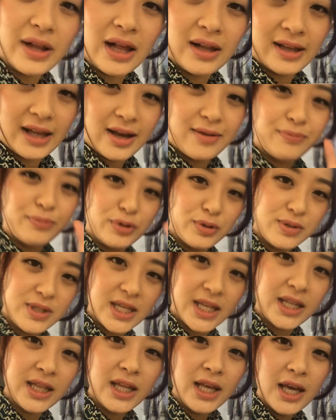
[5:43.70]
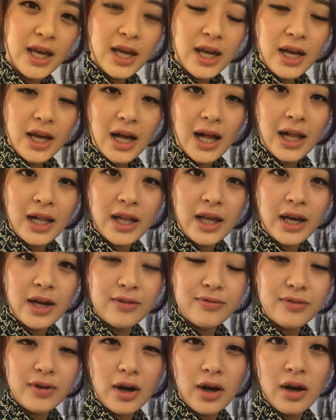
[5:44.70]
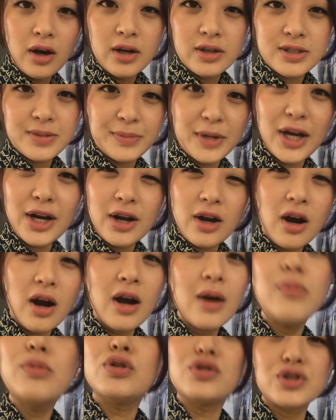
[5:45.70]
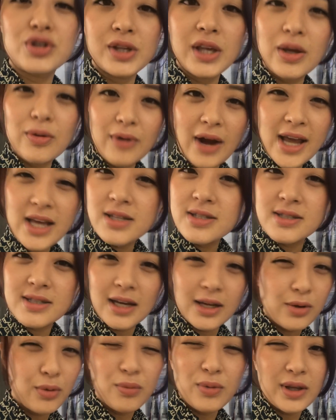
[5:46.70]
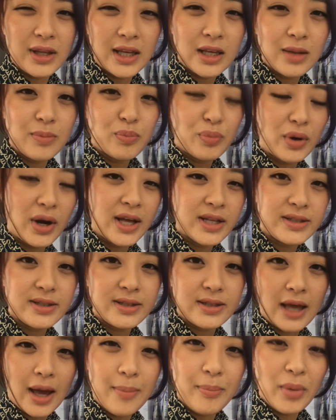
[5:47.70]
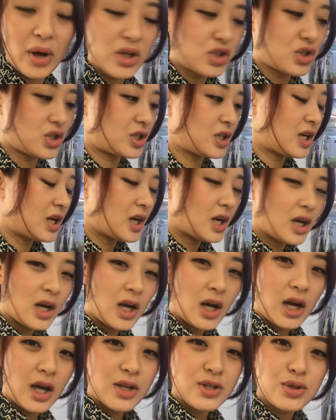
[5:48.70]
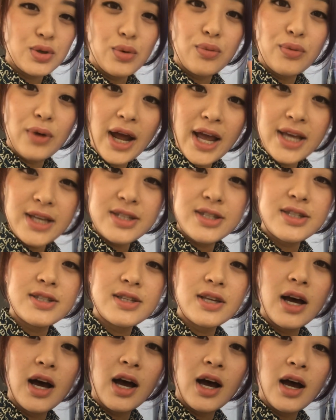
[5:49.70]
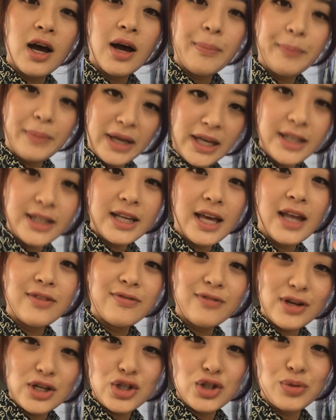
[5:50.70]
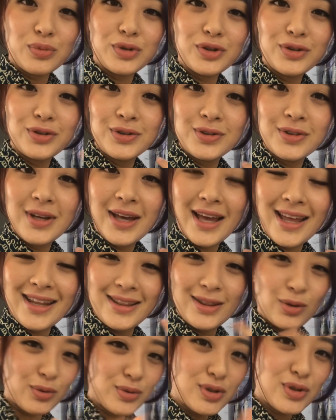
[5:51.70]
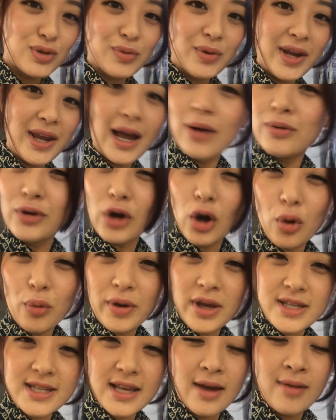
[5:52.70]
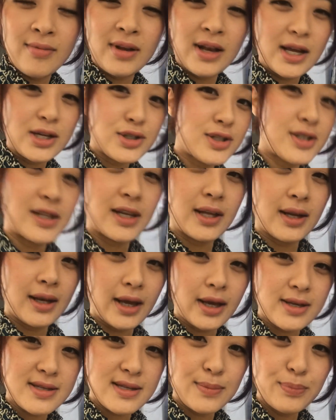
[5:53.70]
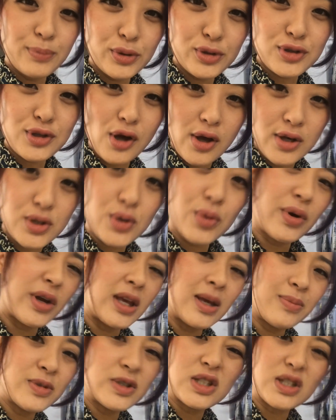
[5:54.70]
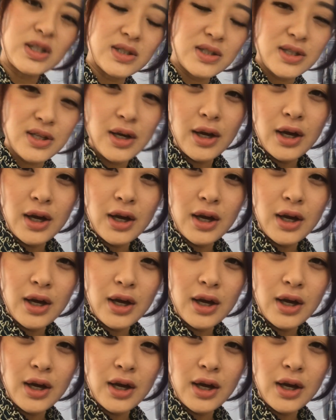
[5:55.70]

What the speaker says: I'll have protein, I'll have some kind of carb, usually rice. I don't really eat bread that much. So rice, meat, and vegetable. And those three I would always have, and I just need like a simple sauce or even just